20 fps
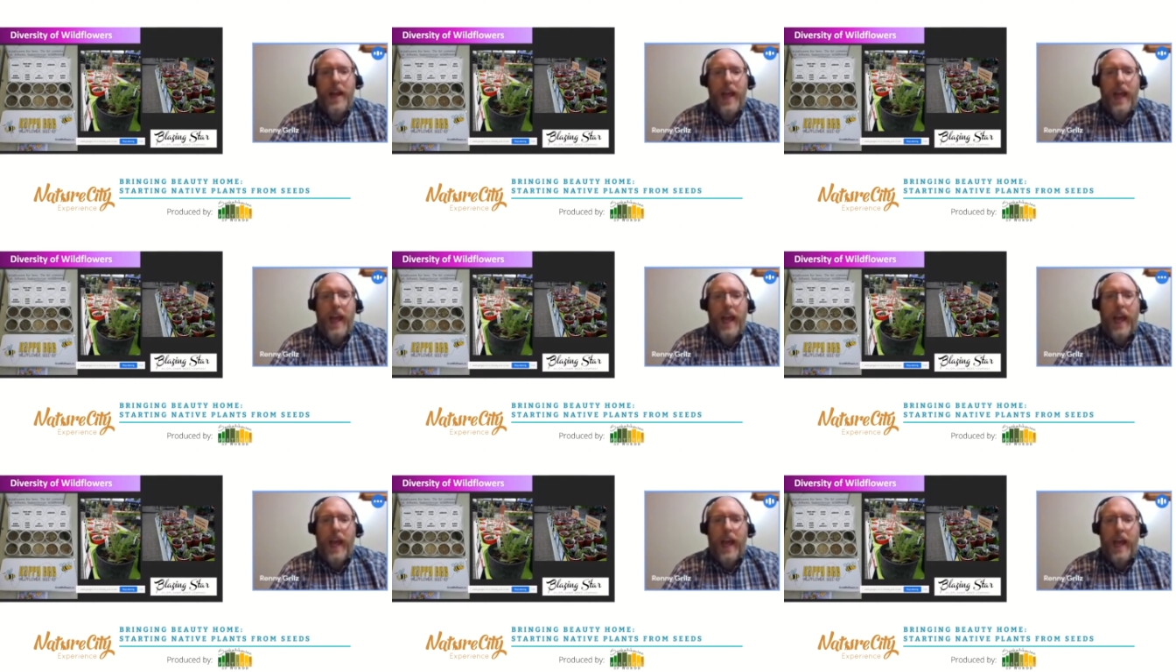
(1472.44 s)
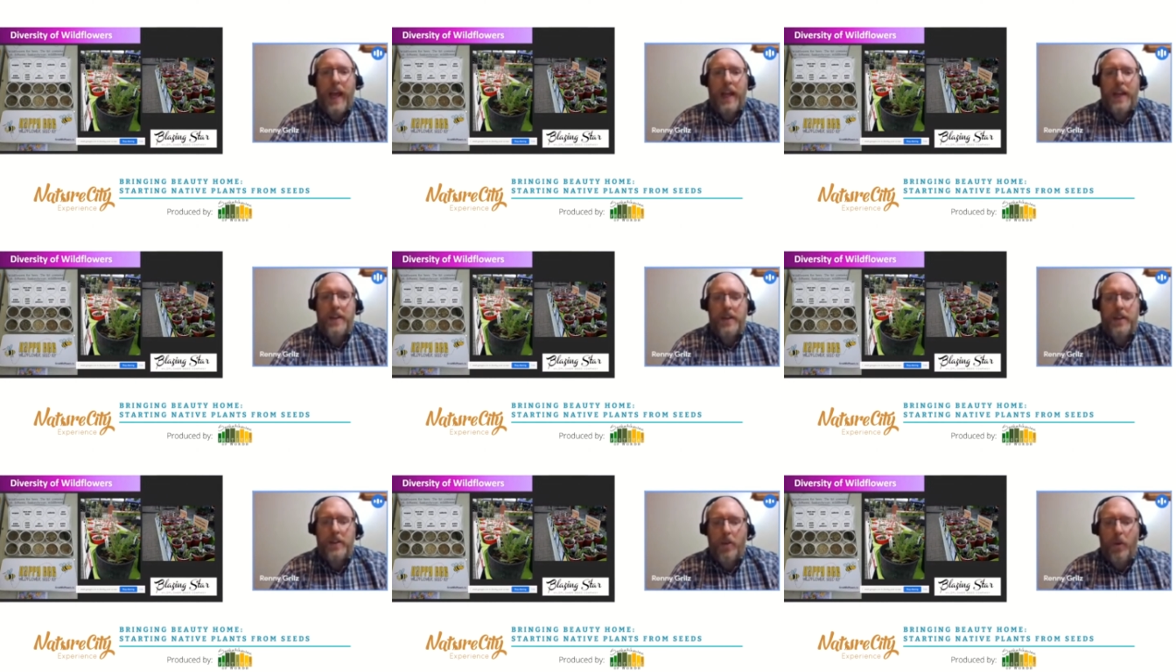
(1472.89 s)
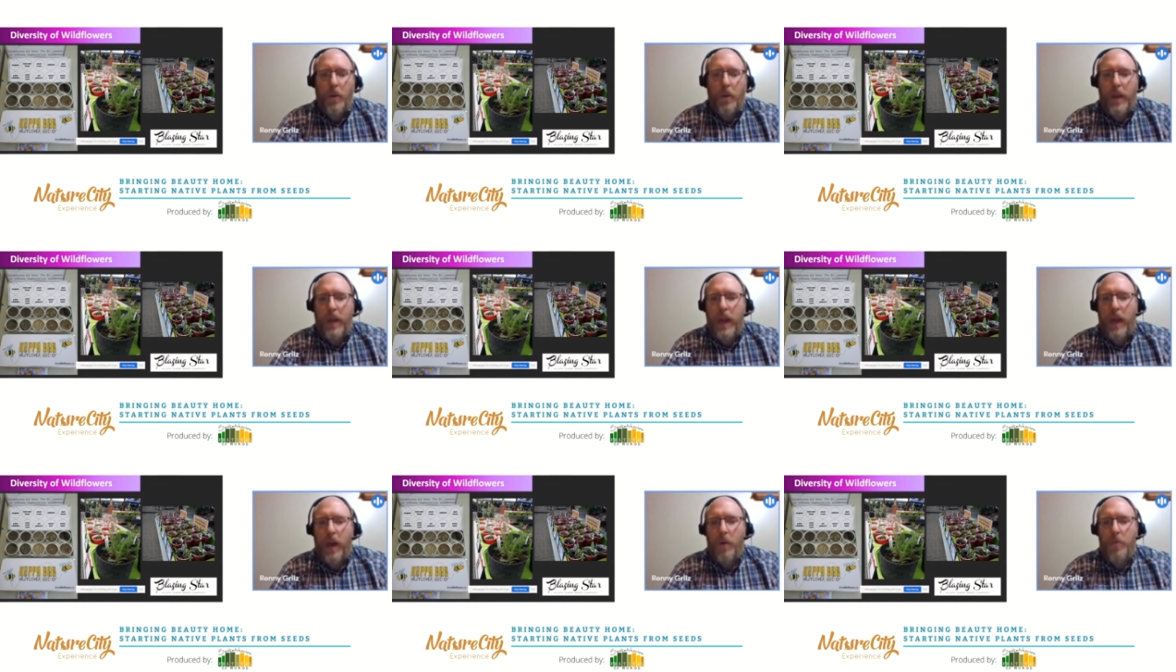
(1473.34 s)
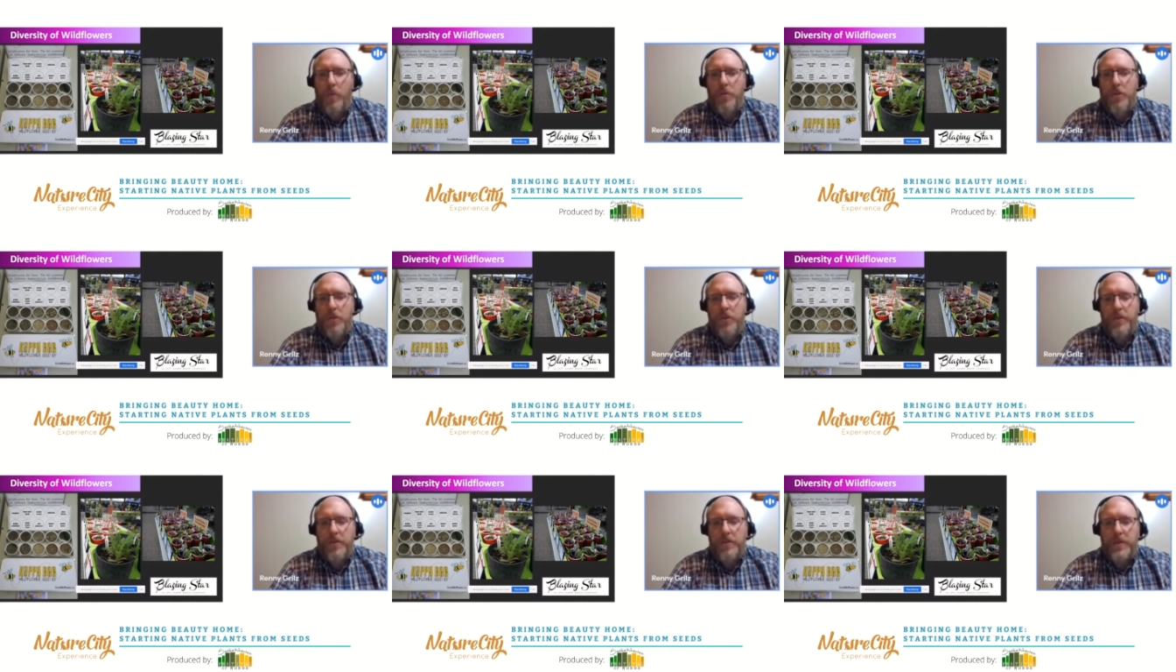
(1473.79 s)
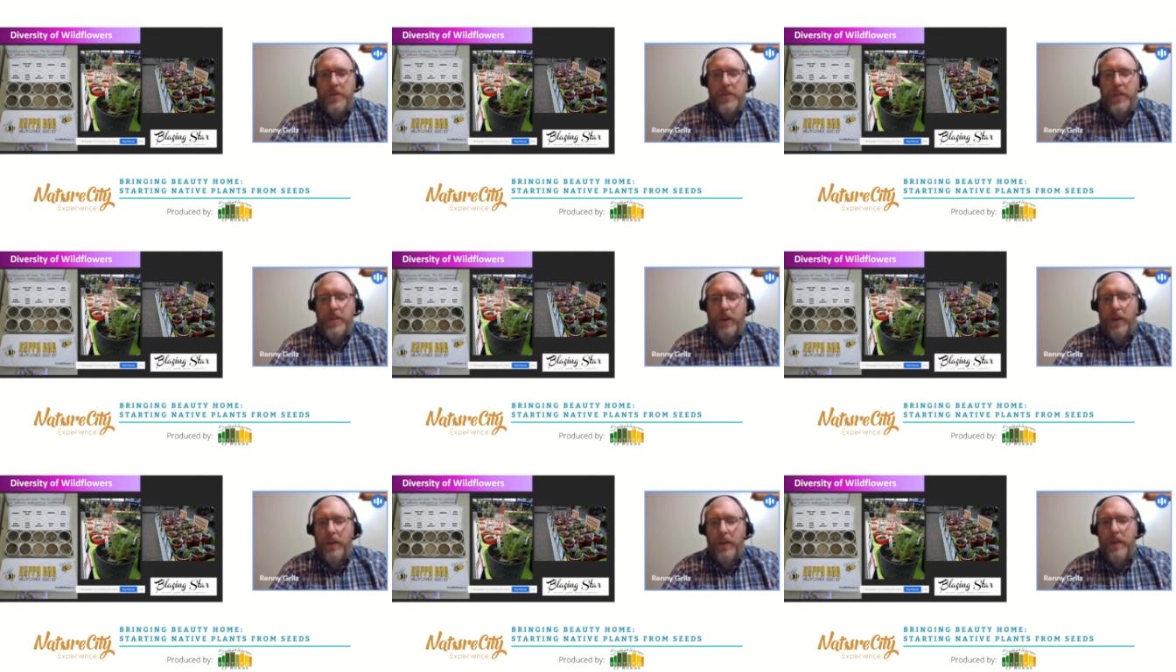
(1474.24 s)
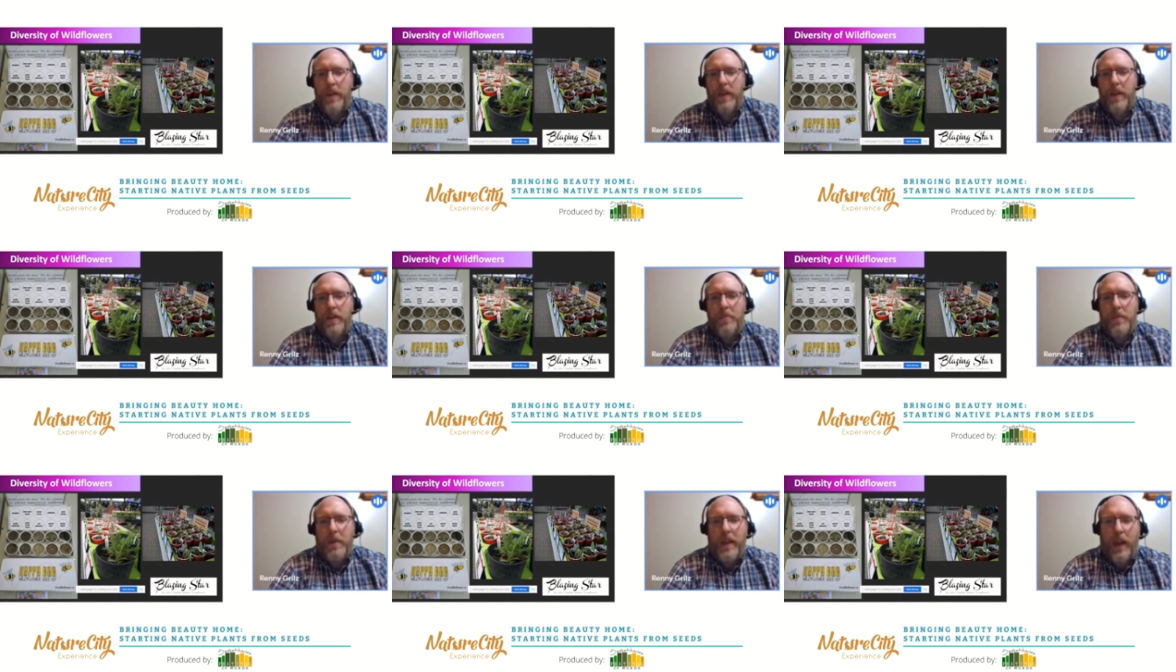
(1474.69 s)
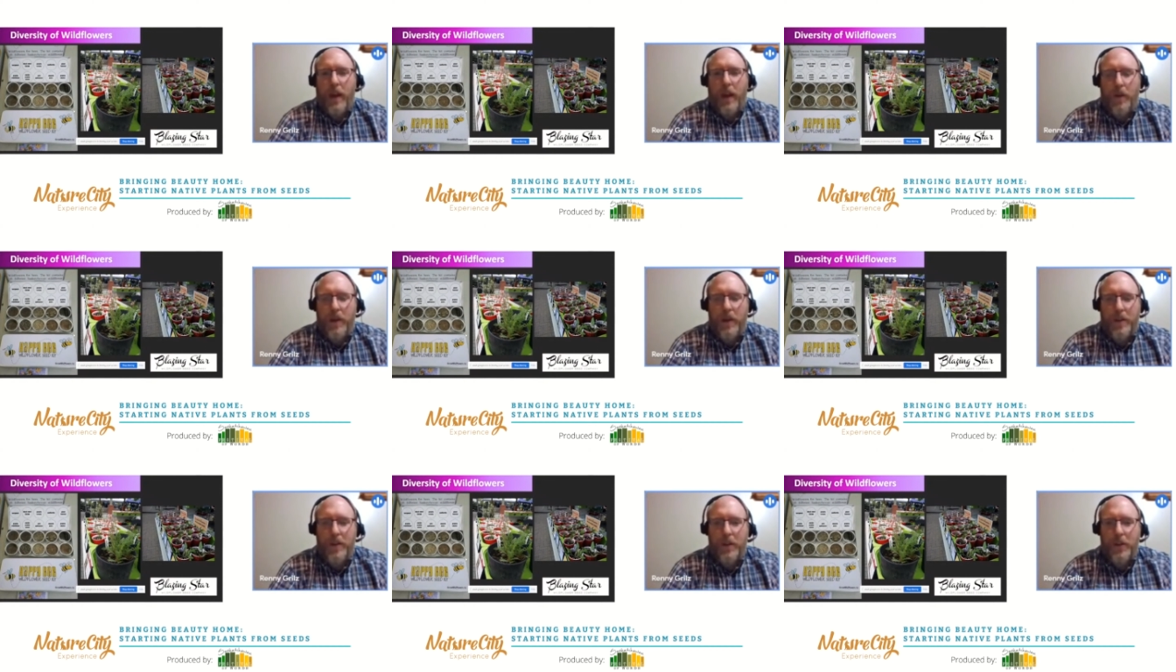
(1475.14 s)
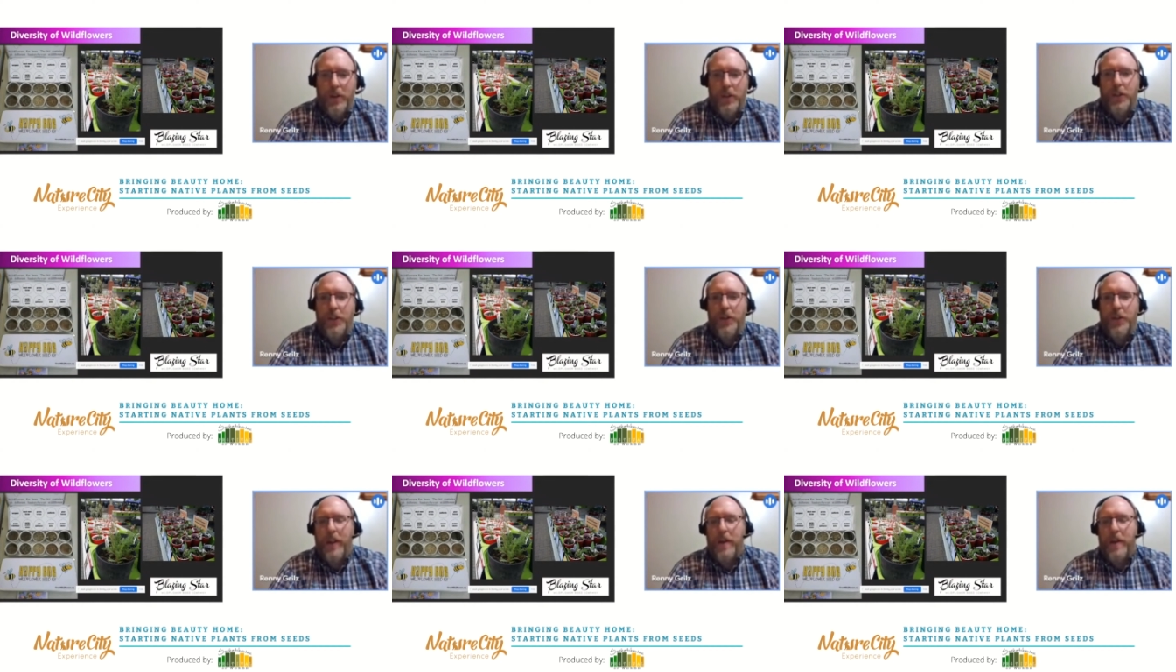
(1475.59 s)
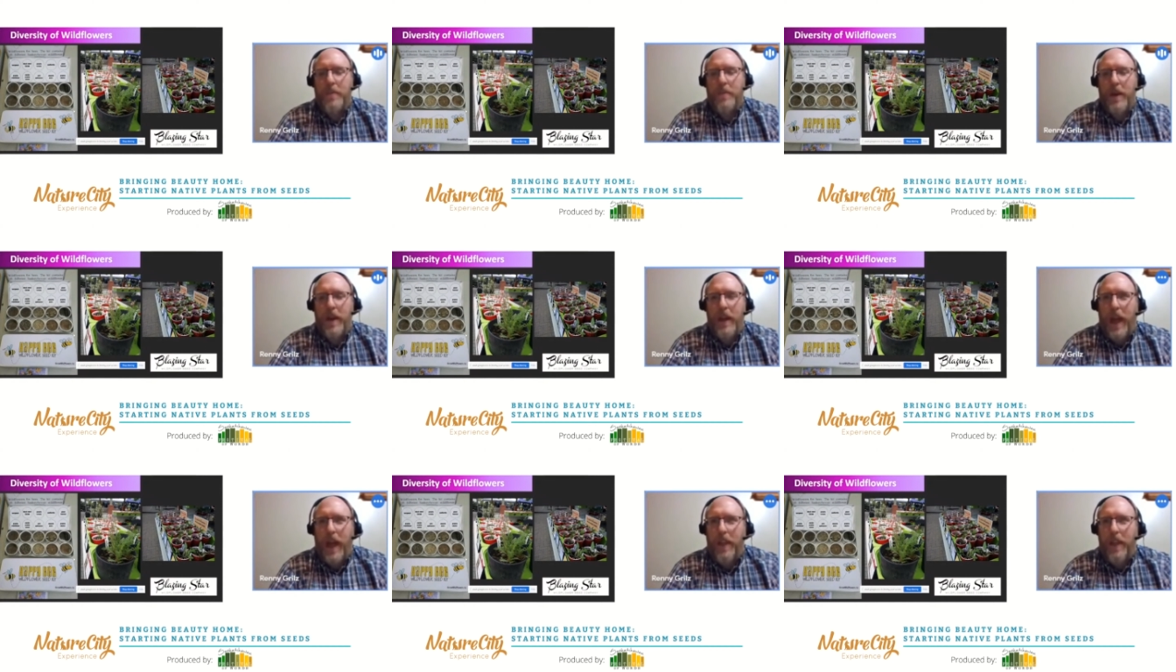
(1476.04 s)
And knowing how to start them and how to nurture them,